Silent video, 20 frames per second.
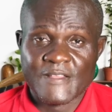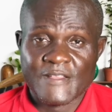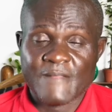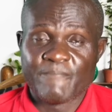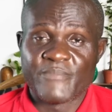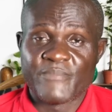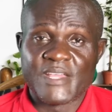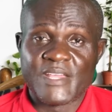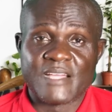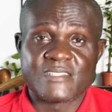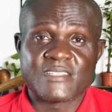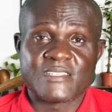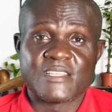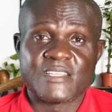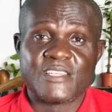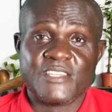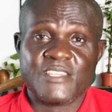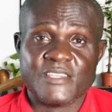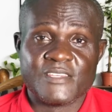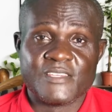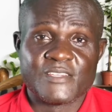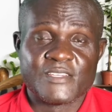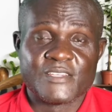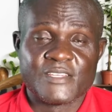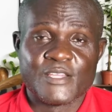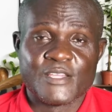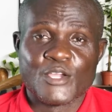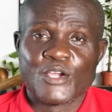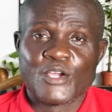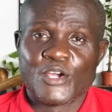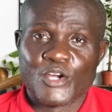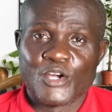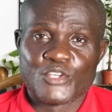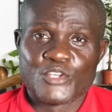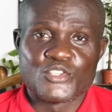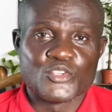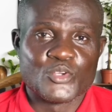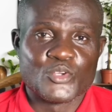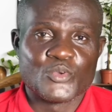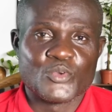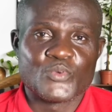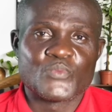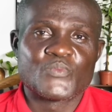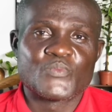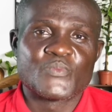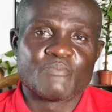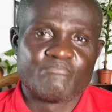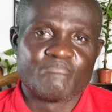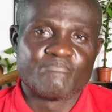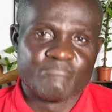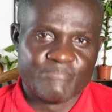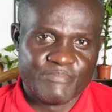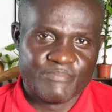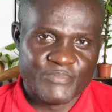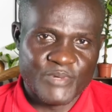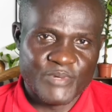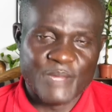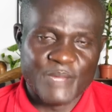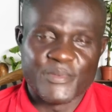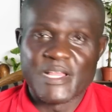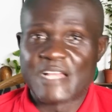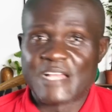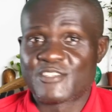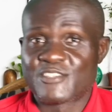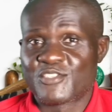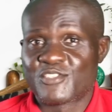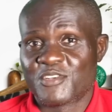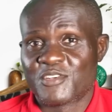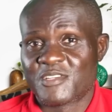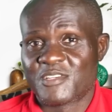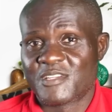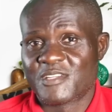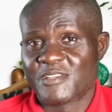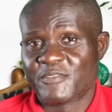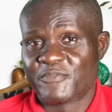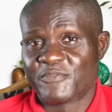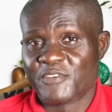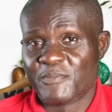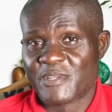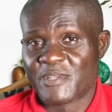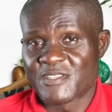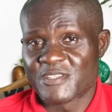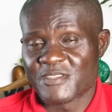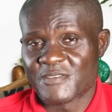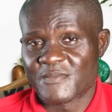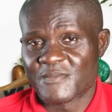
that he also probably had joined Freemason?